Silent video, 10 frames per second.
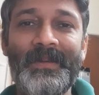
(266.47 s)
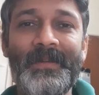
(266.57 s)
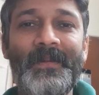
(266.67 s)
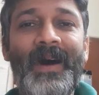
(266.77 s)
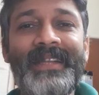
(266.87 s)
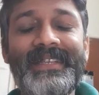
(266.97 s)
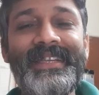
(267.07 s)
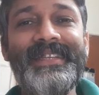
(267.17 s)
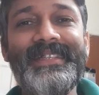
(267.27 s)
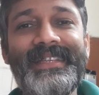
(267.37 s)
what
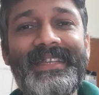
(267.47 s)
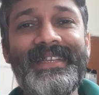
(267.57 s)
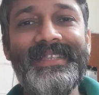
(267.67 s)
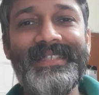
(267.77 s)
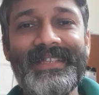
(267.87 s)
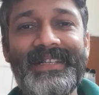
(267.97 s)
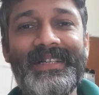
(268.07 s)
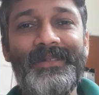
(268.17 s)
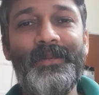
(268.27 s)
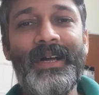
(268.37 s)
is
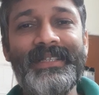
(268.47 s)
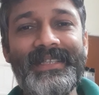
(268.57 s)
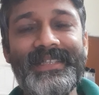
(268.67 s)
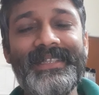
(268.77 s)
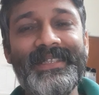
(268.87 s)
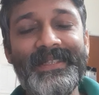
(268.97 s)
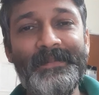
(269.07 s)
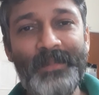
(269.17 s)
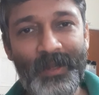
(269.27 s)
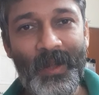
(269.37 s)
it a
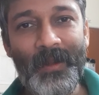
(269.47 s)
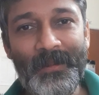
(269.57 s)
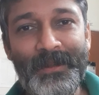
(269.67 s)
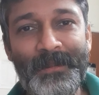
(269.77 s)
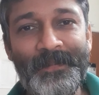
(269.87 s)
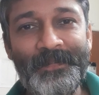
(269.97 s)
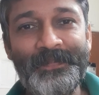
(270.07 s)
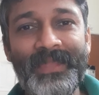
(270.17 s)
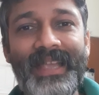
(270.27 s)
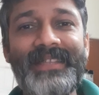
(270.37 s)
symbol of?
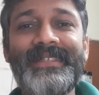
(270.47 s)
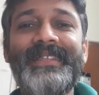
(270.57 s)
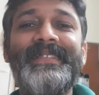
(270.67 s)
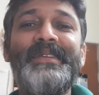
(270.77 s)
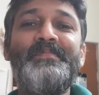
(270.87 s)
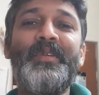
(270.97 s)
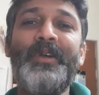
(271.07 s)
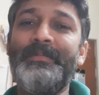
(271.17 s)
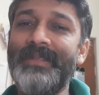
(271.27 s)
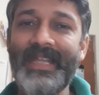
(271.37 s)
It is a symbol
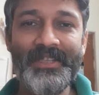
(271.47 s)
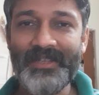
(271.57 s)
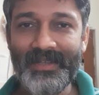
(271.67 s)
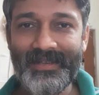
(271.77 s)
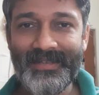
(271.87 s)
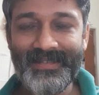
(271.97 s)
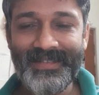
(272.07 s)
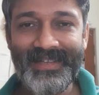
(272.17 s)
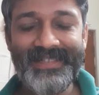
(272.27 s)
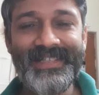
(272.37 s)
of nature.
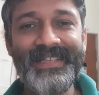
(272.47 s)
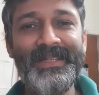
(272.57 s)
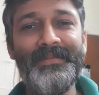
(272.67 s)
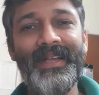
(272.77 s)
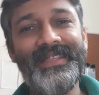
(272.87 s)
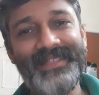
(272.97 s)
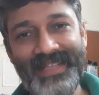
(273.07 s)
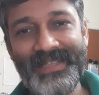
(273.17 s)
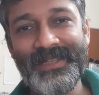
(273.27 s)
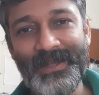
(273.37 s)
It signifies
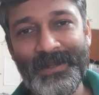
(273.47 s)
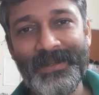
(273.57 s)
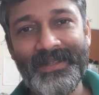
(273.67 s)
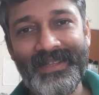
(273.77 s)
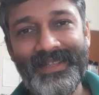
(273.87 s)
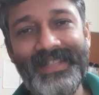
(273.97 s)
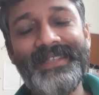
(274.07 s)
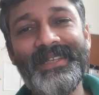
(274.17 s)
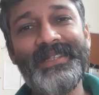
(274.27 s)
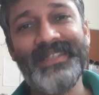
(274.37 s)
nature,
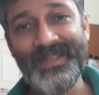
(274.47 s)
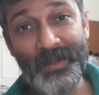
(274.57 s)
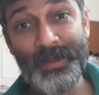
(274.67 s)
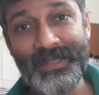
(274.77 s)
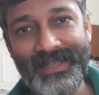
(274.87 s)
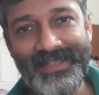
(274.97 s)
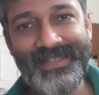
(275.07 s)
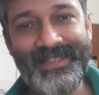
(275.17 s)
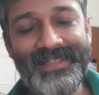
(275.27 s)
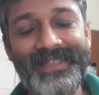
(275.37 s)
nature's
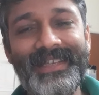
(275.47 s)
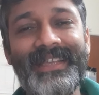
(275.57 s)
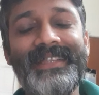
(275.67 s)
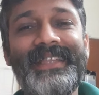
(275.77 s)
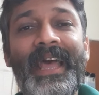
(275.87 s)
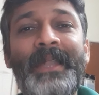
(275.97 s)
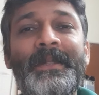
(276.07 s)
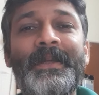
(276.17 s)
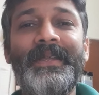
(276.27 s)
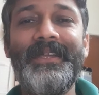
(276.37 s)
innocence.
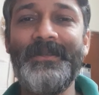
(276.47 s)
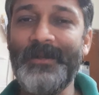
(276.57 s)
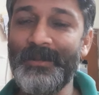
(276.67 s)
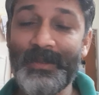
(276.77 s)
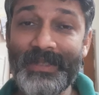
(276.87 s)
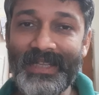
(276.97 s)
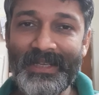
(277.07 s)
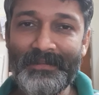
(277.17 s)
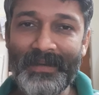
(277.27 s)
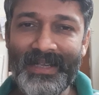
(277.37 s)
Then it also
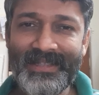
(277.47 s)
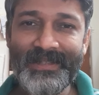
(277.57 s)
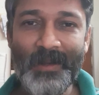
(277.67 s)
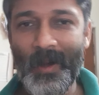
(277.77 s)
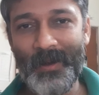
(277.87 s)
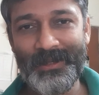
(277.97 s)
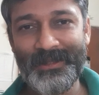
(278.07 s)
signifies God.